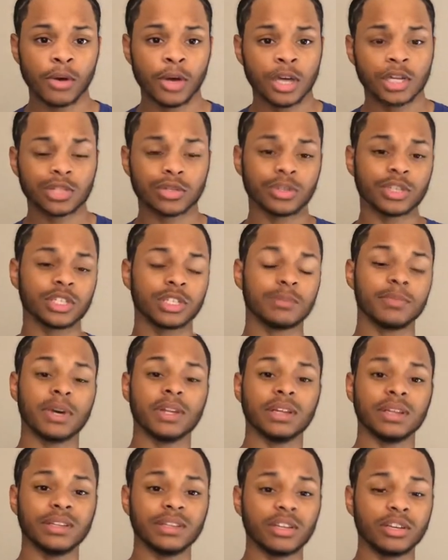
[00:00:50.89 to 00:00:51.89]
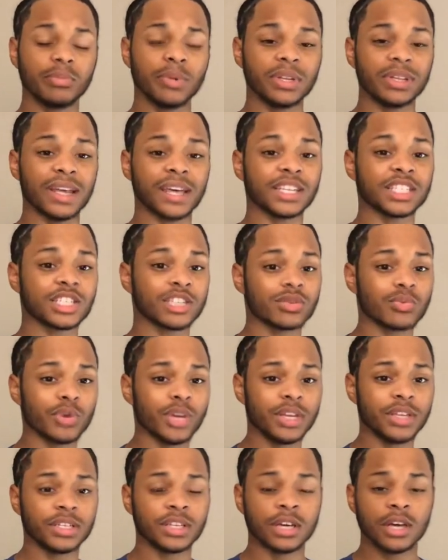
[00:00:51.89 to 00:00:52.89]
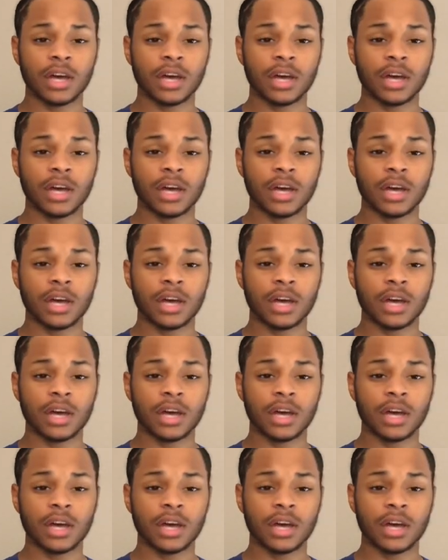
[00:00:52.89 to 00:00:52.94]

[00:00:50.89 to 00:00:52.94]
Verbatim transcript: So it should smell a little bit less sweet.